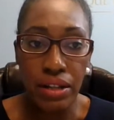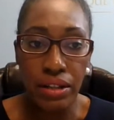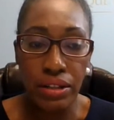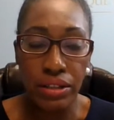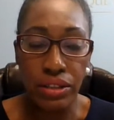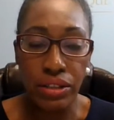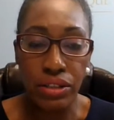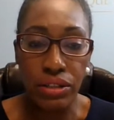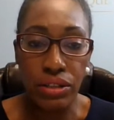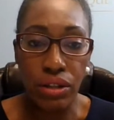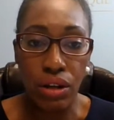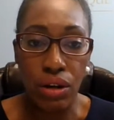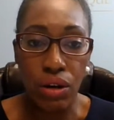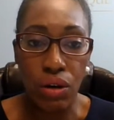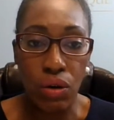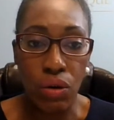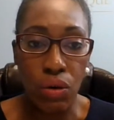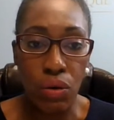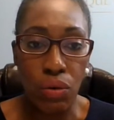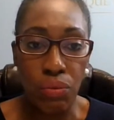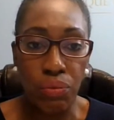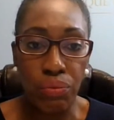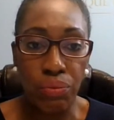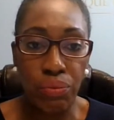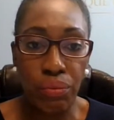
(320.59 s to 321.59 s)

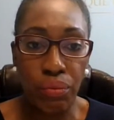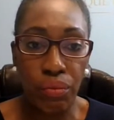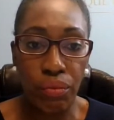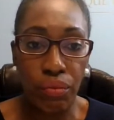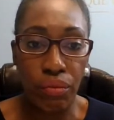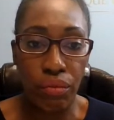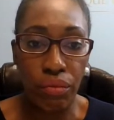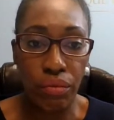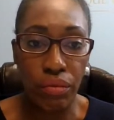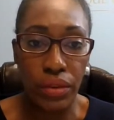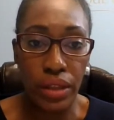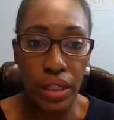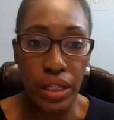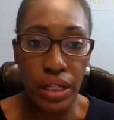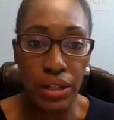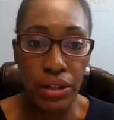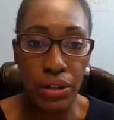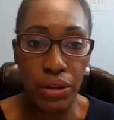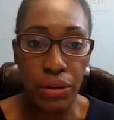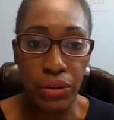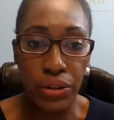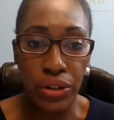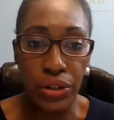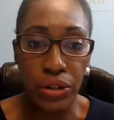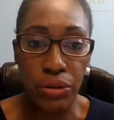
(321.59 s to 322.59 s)
So,
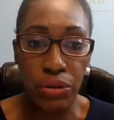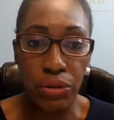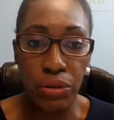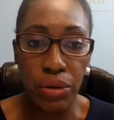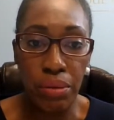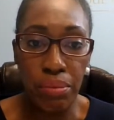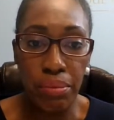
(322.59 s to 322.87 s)
you